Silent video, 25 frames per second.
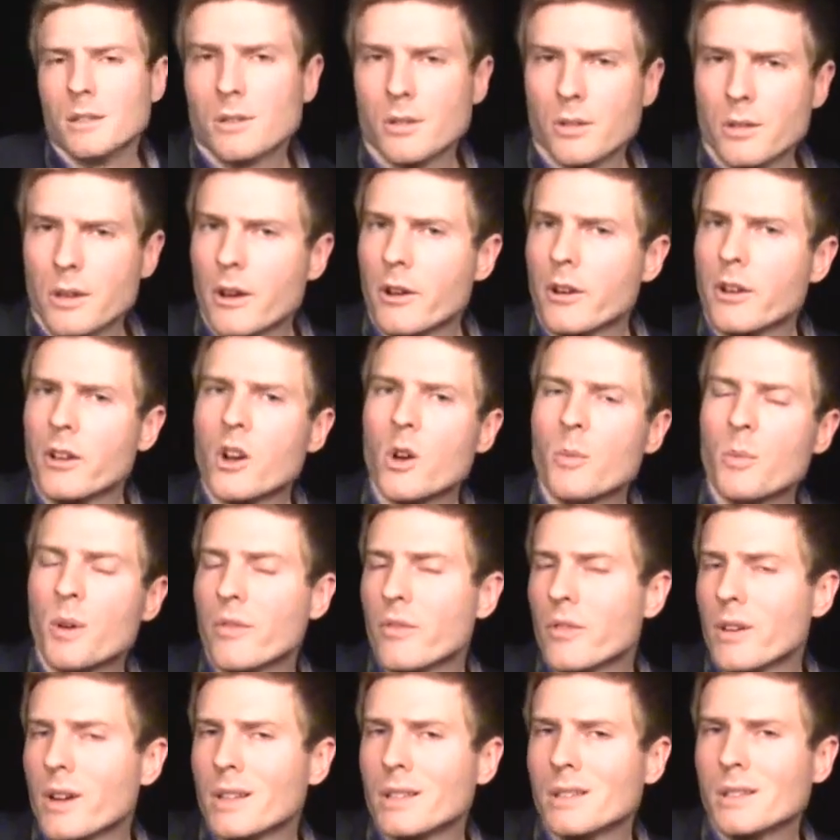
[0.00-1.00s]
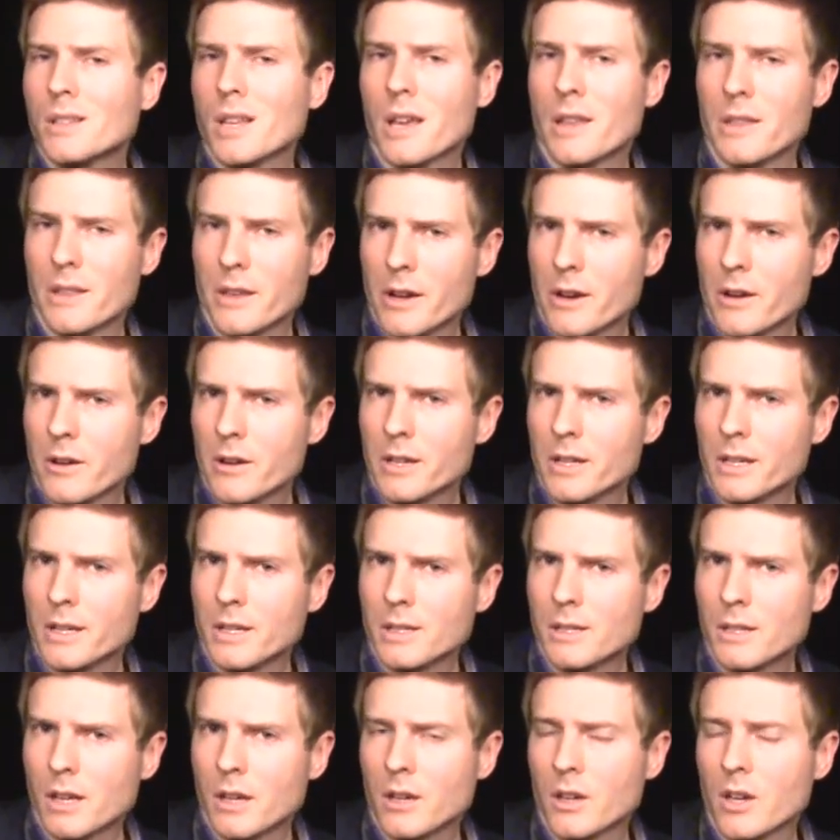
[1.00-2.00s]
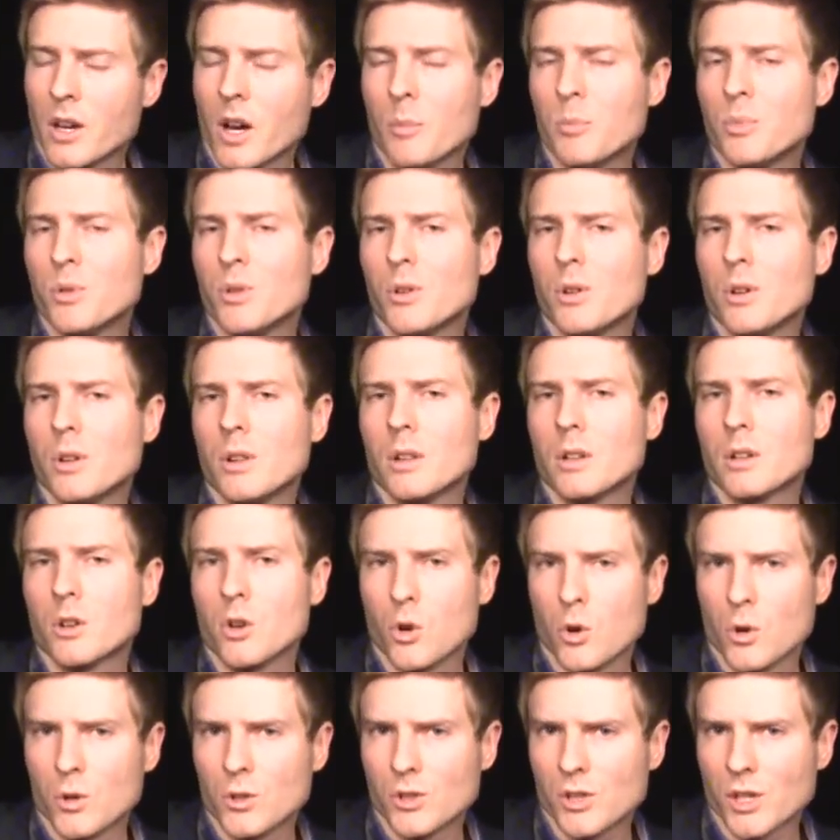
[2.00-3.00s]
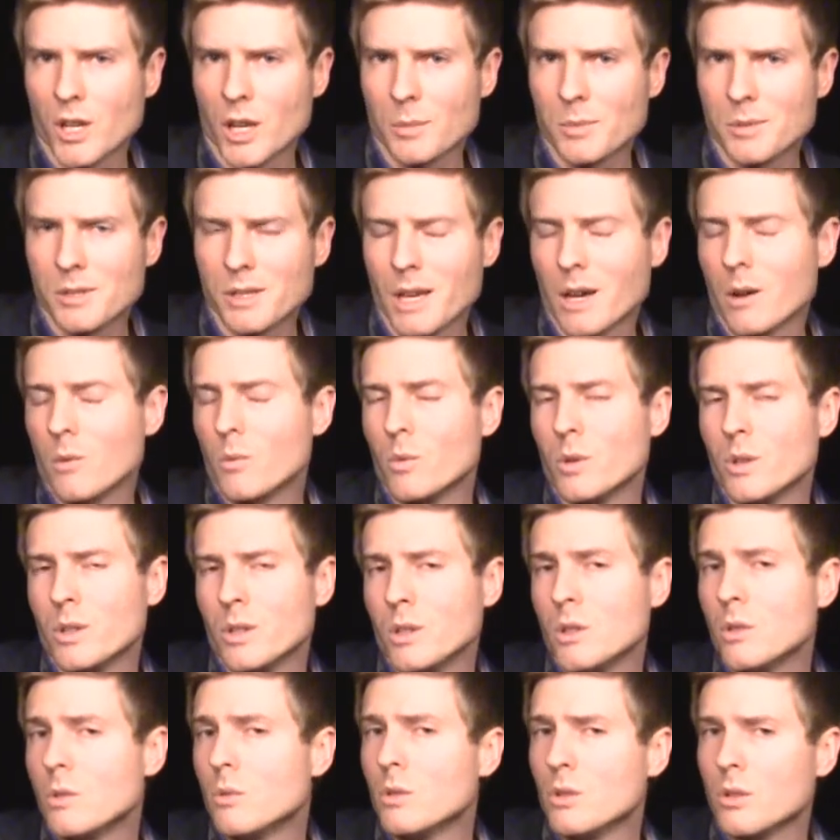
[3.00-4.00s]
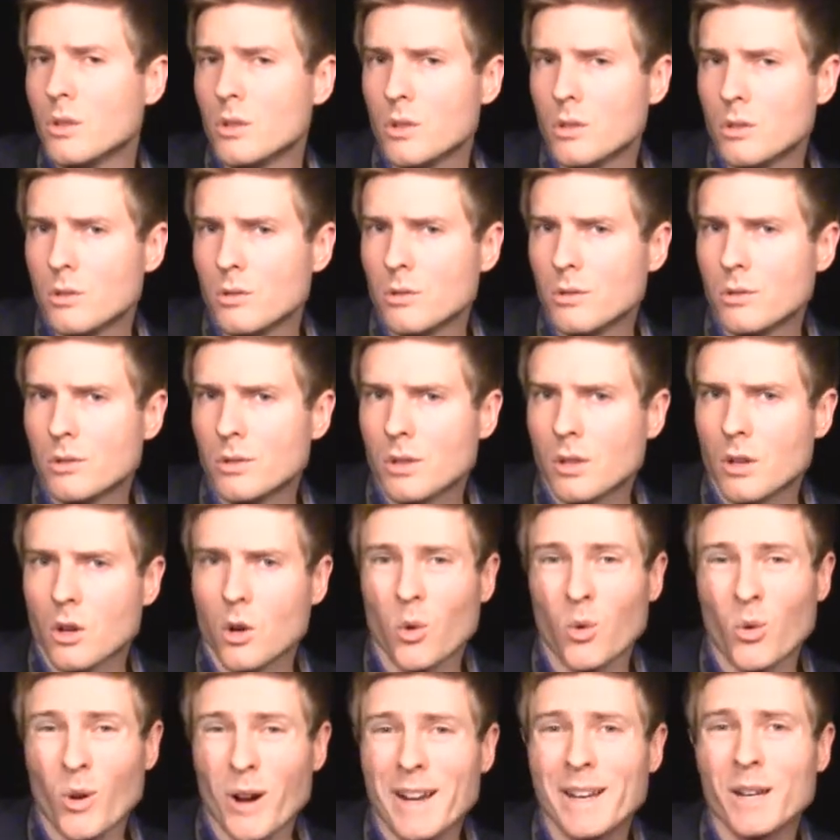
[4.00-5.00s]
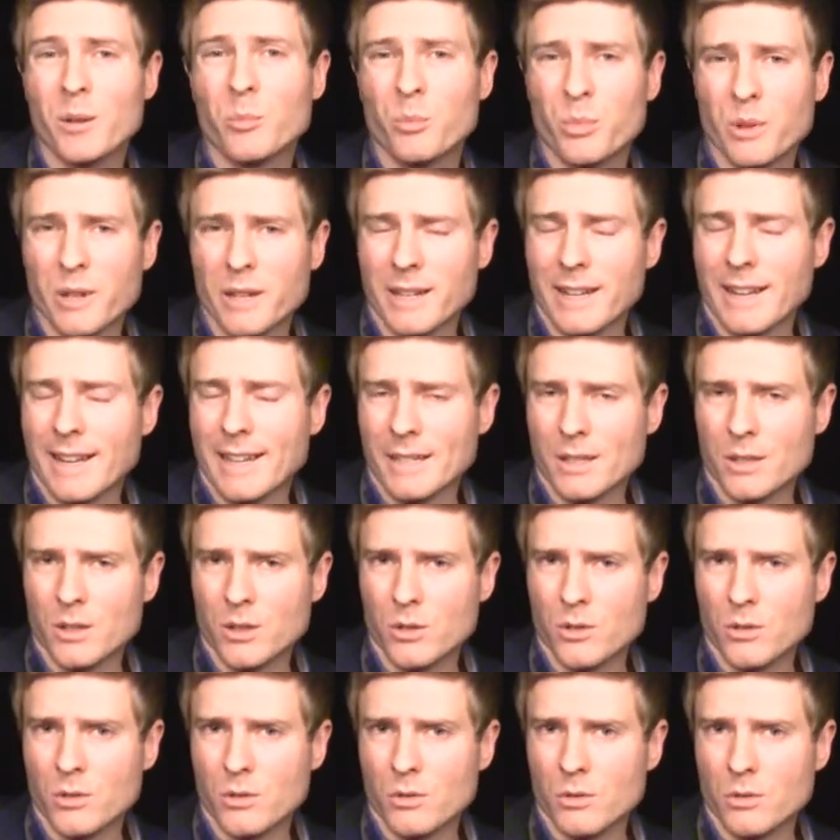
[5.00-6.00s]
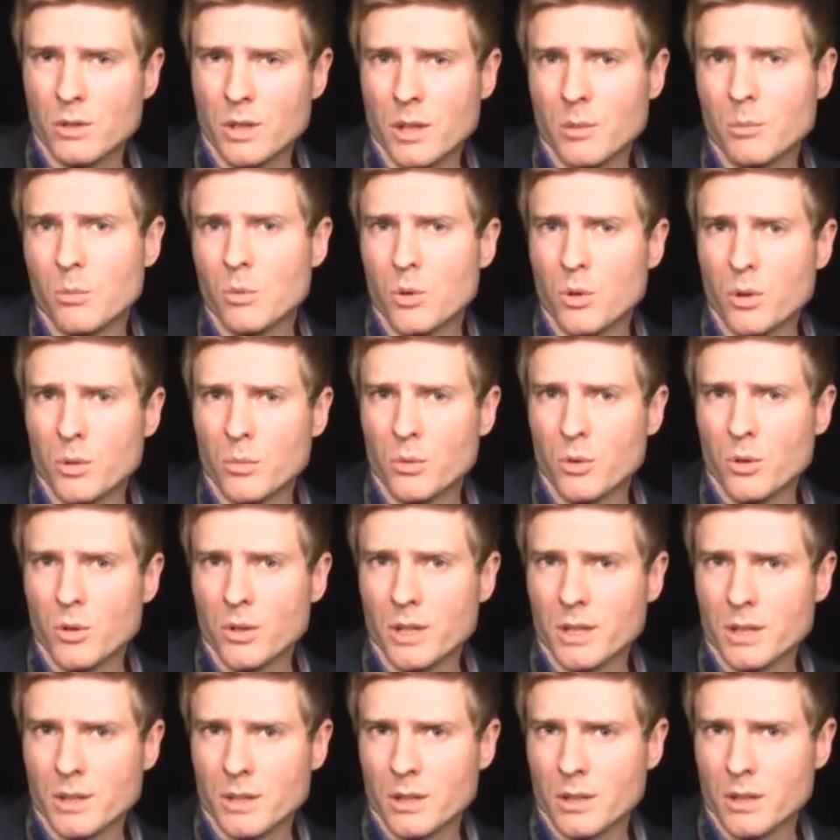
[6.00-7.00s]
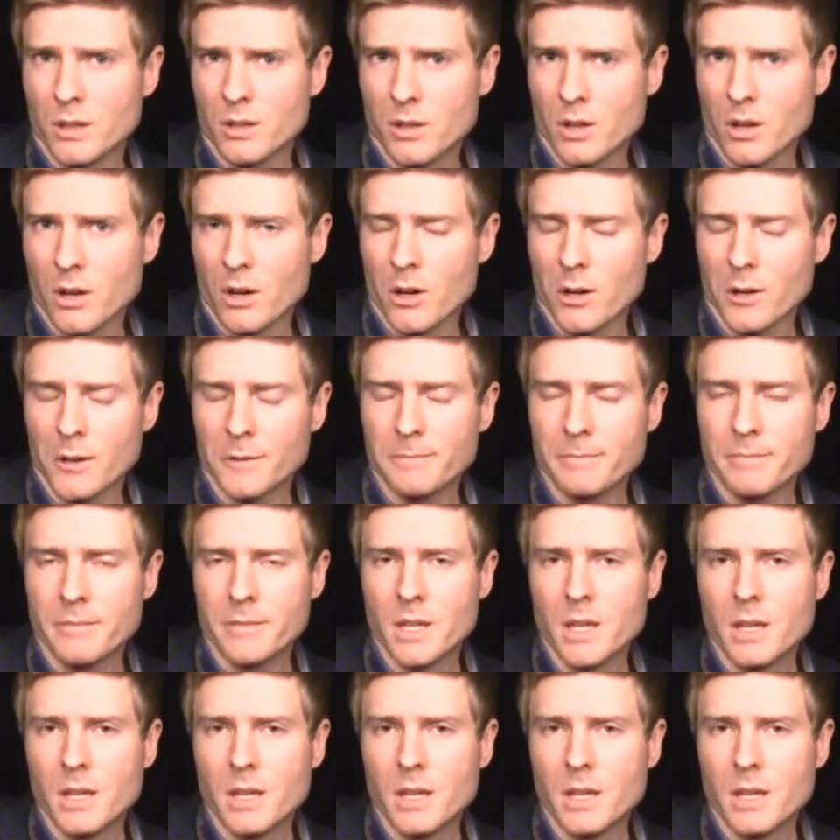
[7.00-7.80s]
So there you go, my friends. There is a couple chord shapes that you will use quite a bit as you get more and more into guitar.